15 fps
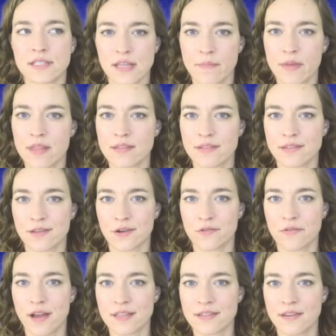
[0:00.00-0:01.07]
this is gonna
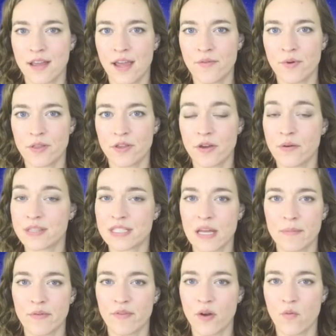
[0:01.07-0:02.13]
resonate with you and
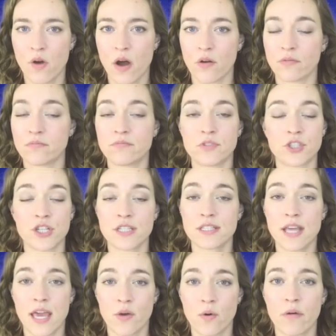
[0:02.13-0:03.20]
some of it won't. Just
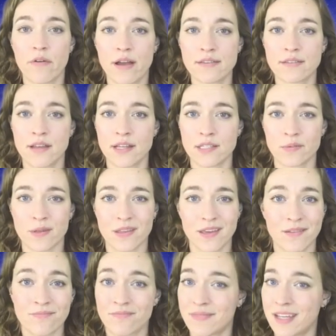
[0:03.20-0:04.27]
take what resonates with
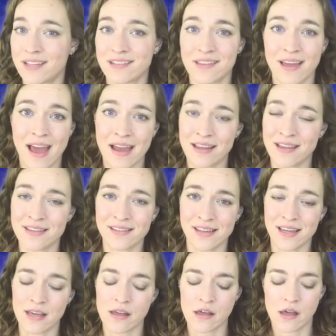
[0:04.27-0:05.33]
you. It's that
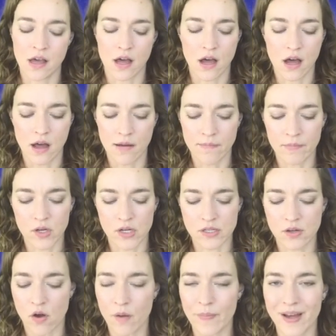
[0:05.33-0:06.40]
easy. Because
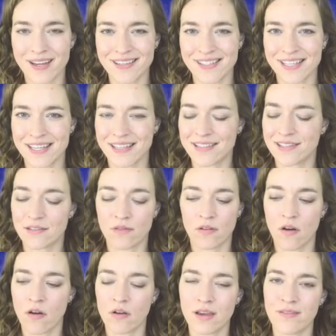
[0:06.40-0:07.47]
all Pisces,
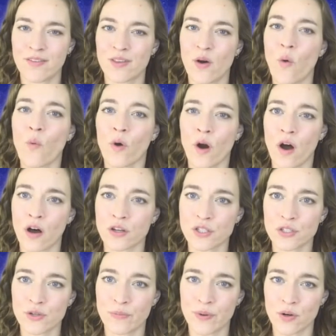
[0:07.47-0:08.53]
even though we're all
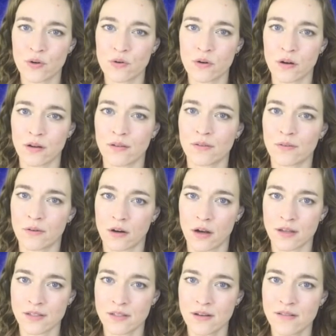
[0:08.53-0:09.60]
super cool, we're
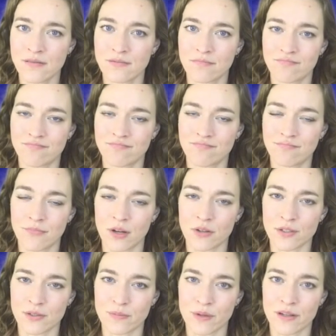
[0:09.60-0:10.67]
also all
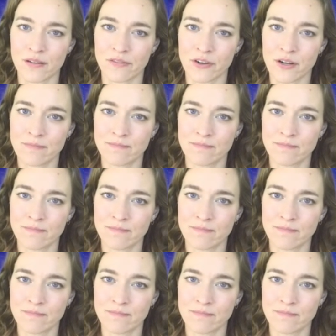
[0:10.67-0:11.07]
super different.